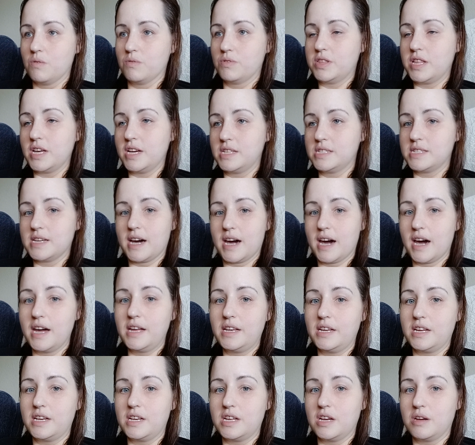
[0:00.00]
things that I
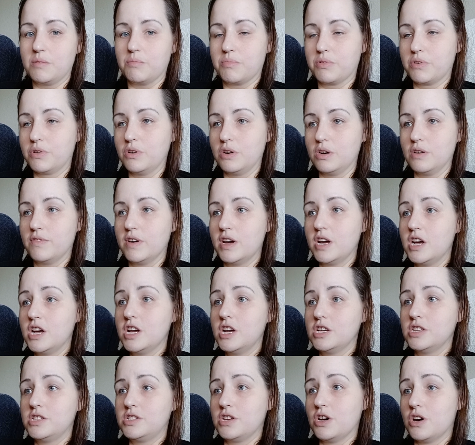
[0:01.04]
need to improve.
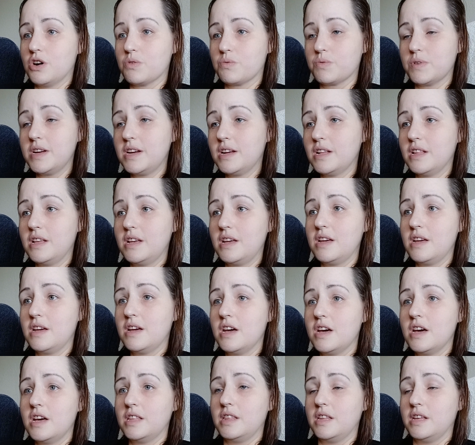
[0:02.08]
So,
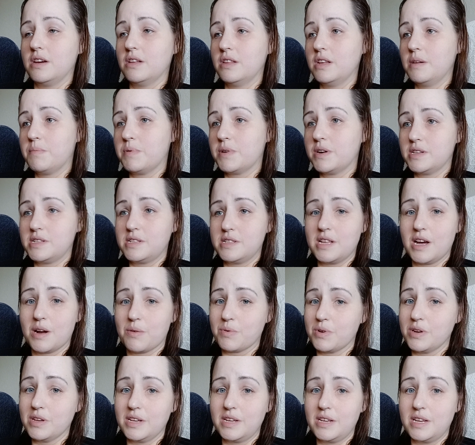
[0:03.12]
really, the only person that
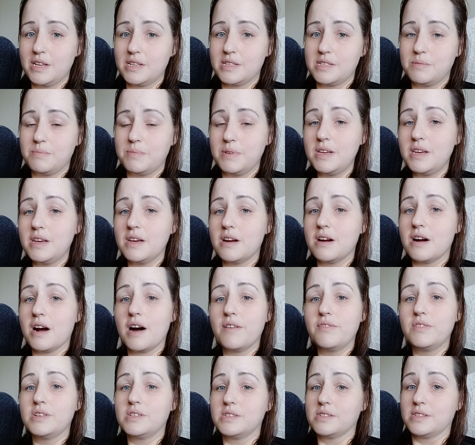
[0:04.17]
really needs to be here,
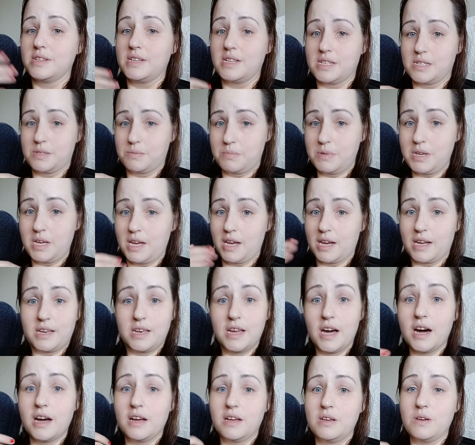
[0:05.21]
obviously, is me,
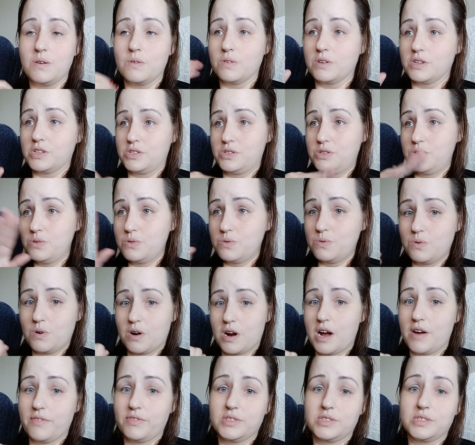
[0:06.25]
not you, because you
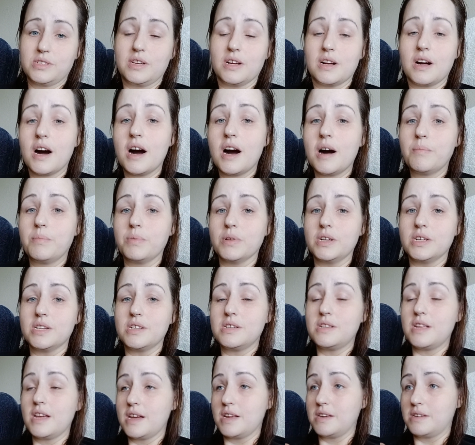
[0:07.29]
are obviously
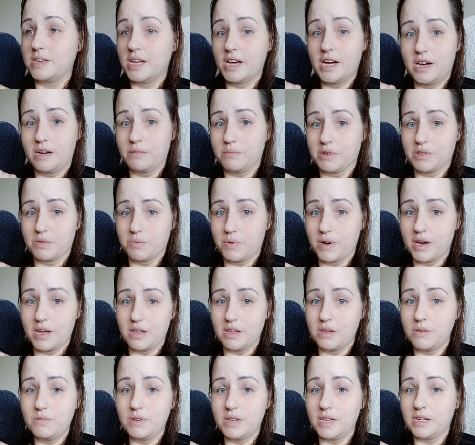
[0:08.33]
accomplished and done with what
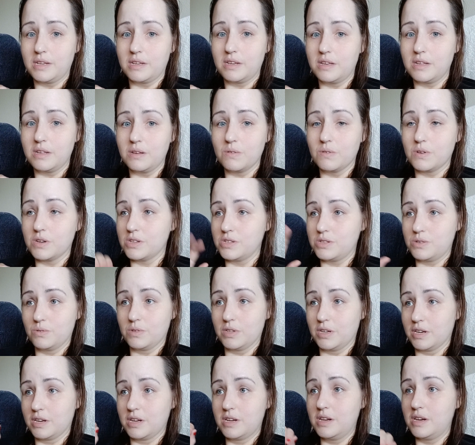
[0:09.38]
you need to do because you
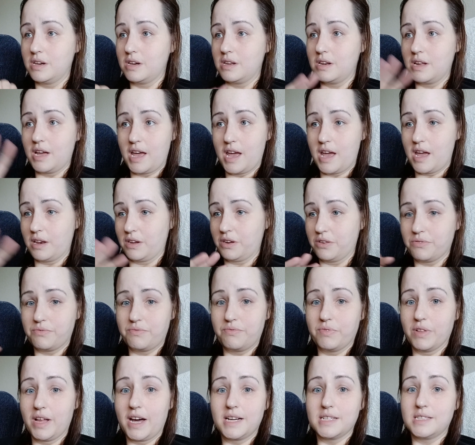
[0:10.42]
look good and you're
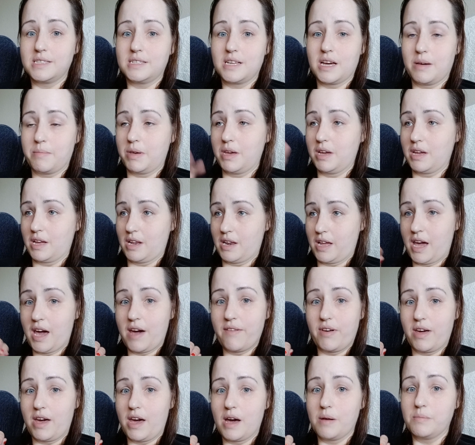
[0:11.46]
flat stomach and have
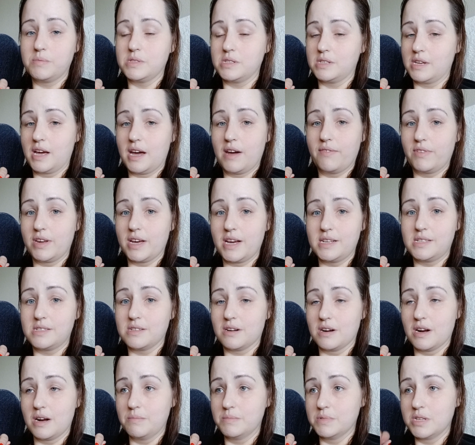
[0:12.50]
abs and have nice
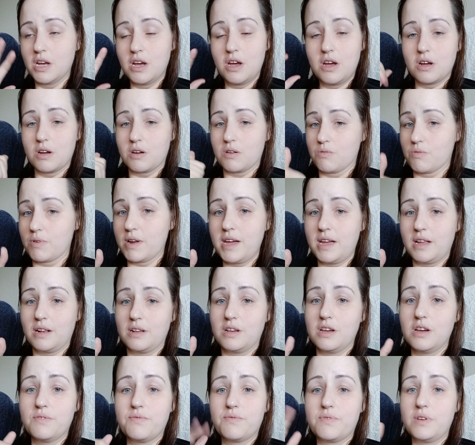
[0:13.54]
arms. Great,
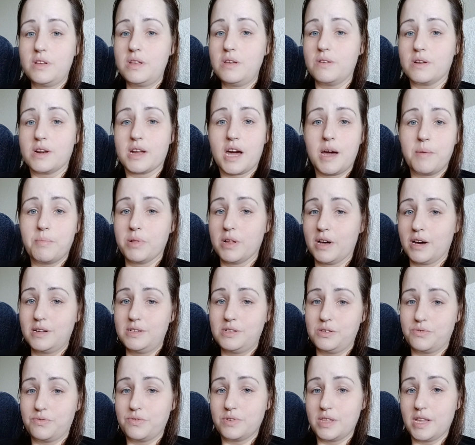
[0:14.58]
good for you, and I applaud
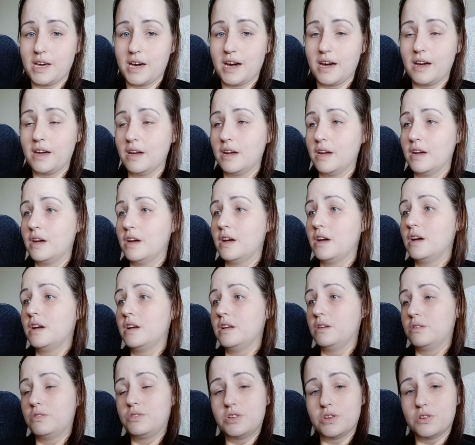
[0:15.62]
you for that.
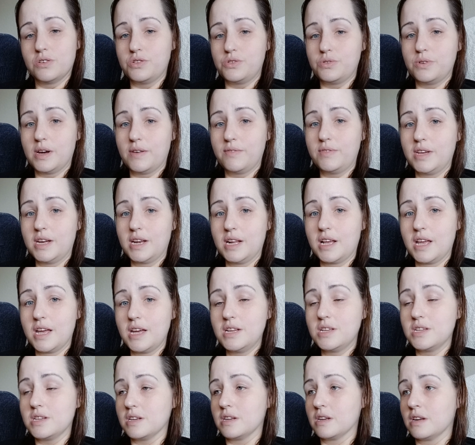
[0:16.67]
You shows you have
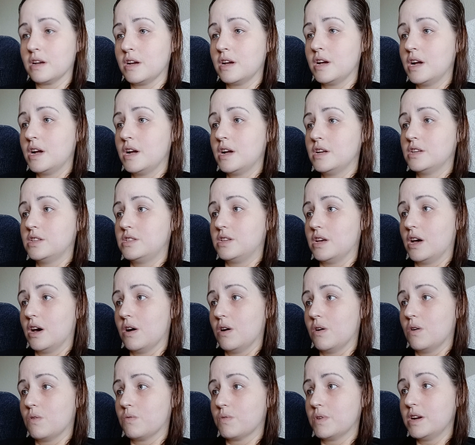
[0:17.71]
dedication.
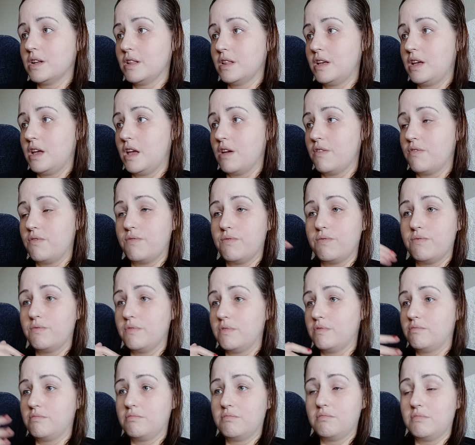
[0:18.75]
So, really, if
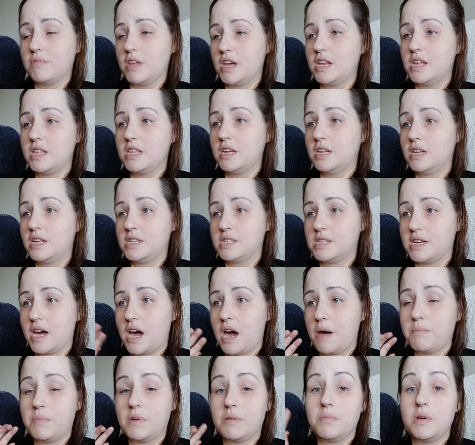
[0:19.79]
anything needs to
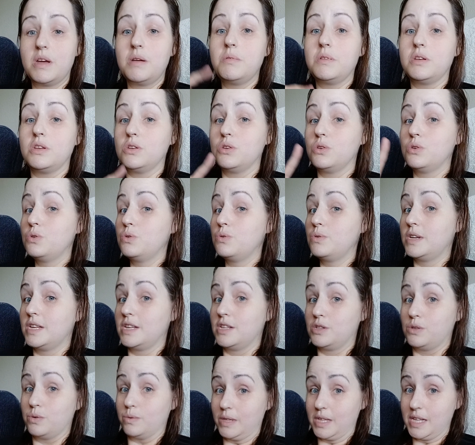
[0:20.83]
happen, maybe you
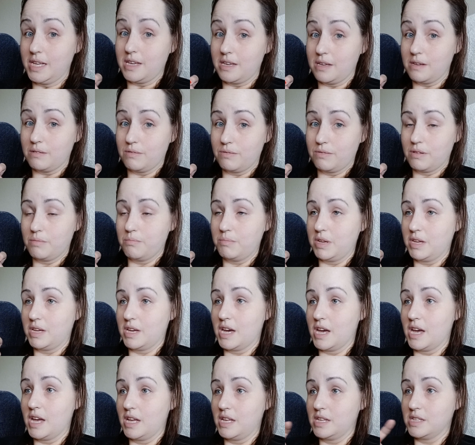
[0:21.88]
need to leave
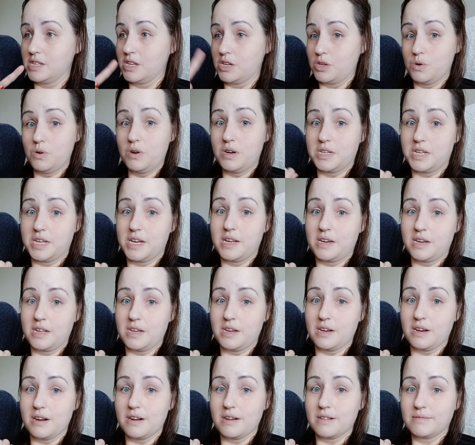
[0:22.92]
because you're done
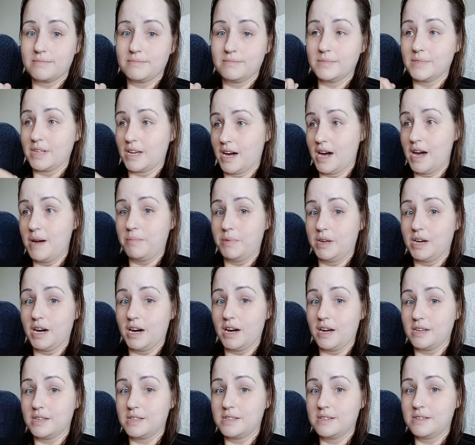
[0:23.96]
here. I'm
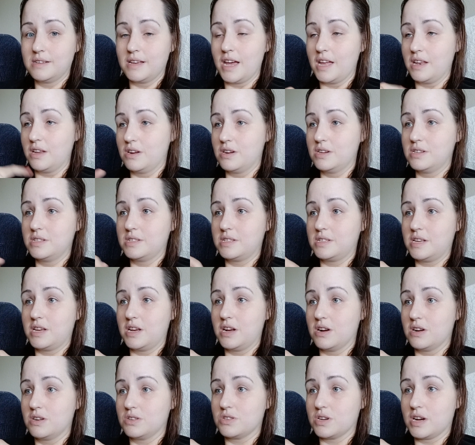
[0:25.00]
not, and you're just
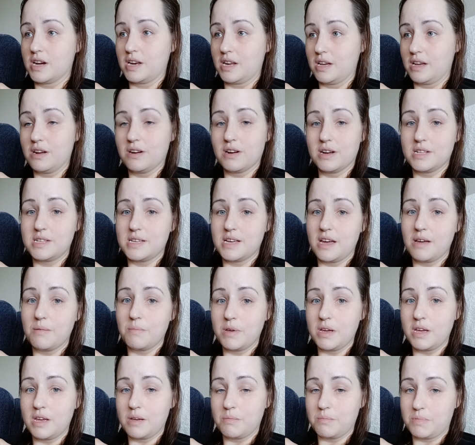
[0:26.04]
here trying to irritate
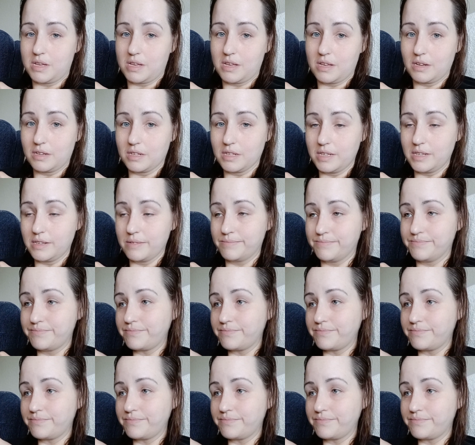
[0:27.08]
me and be ugly.